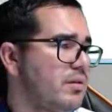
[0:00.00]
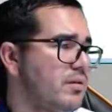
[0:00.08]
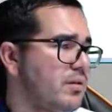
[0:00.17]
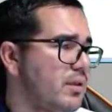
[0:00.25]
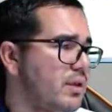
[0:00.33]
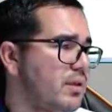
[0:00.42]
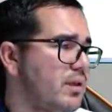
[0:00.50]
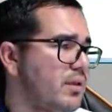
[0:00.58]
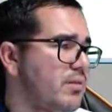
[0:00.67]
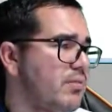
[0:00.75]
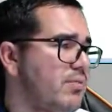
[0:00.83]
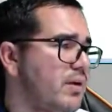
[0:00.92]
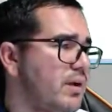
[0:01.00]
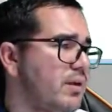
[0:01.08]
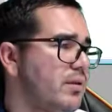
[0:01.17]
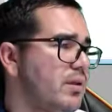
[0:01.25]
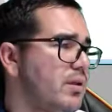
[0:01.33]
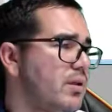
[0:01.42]
Okay, that's fine.
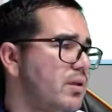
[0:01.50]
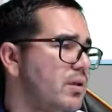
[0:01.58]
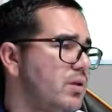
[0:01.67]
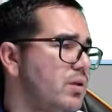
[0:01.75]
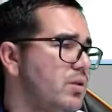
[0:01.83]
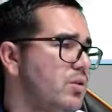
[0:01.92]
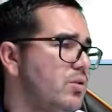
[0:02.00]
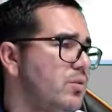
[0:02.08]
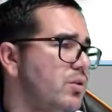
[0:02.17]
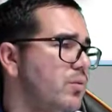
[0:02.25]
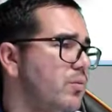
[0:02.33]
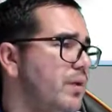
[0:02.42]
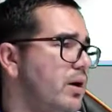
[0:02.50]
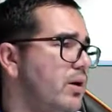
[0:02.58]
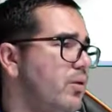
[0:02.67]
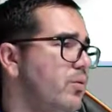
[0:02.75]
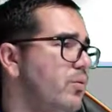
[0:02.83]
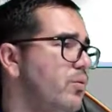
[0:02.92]
So
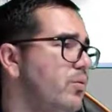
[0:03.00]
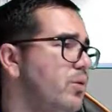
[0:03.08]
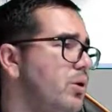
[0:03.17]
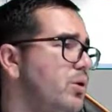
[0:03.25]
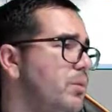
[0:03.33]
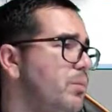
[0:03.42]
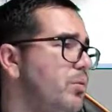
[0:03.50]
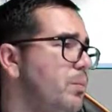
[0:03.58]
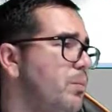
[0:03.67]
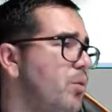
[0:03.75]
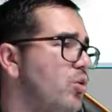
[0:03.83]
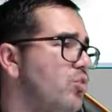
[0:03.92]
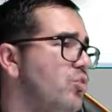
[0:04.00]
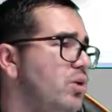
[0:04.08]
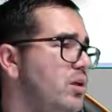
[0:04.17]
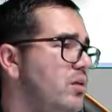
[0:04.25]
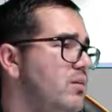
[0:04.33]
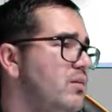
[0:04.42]
now we're gonna put
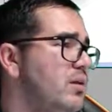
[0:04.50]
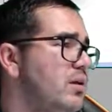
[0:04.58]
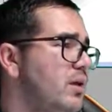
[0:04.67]
Portuguese,